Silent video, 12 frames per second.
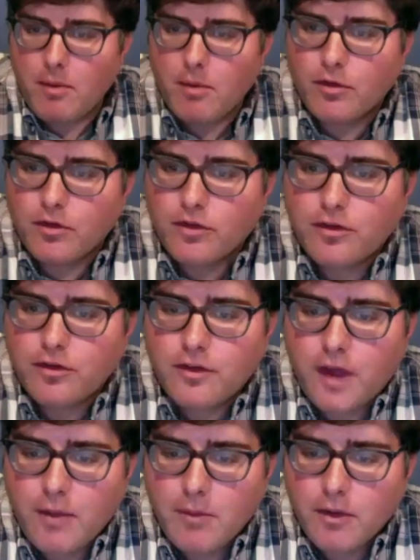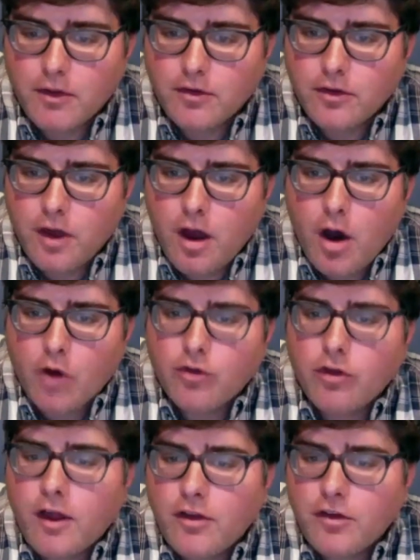maybe just statements. Oh,
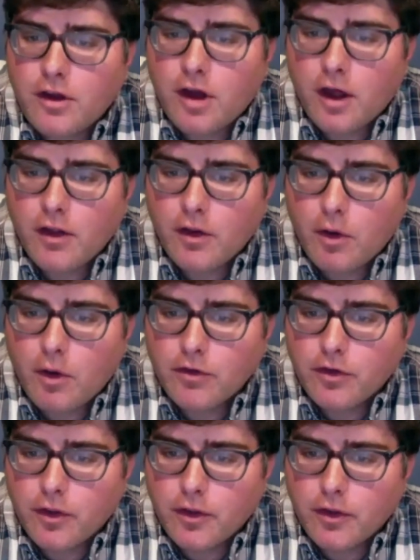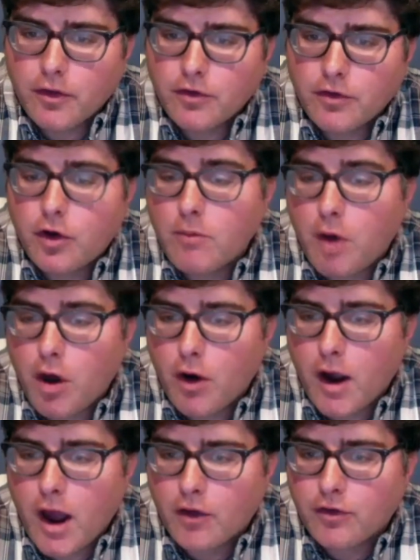so Leslie Cutler wants to know that the
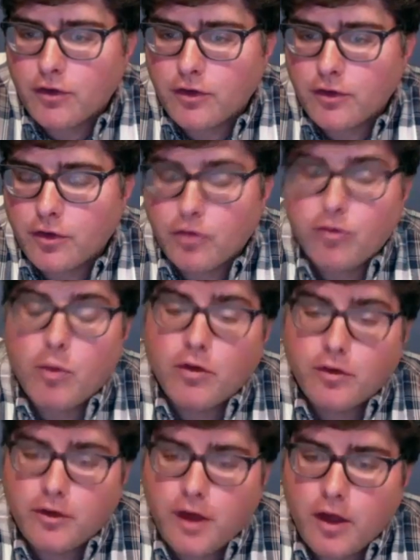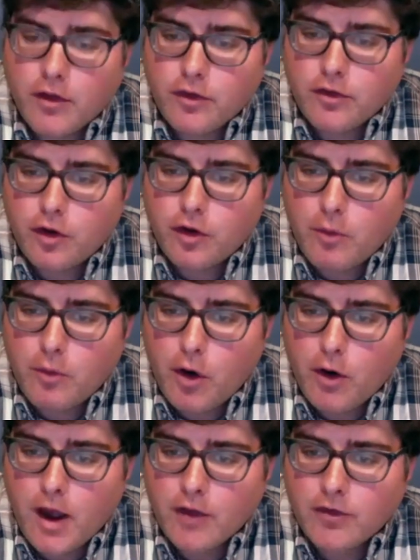Sotomayor houses, or she wants to tell us the
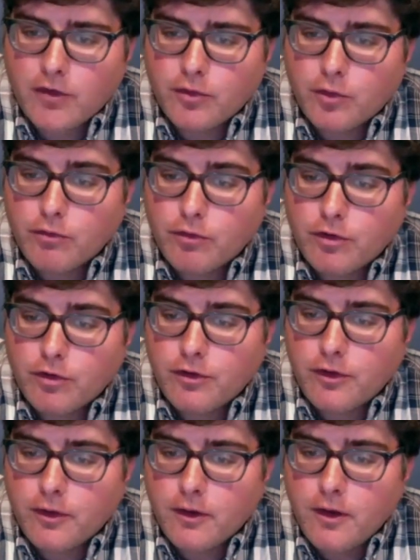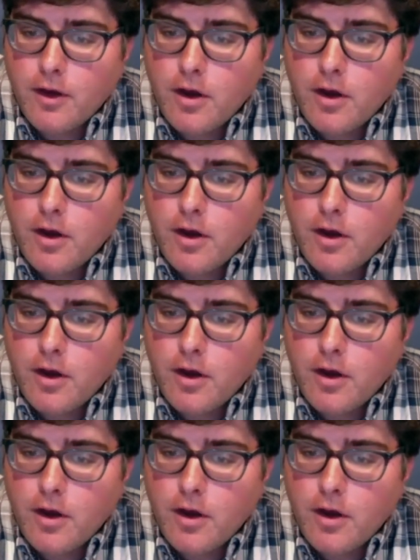Sotomayor houses were originally the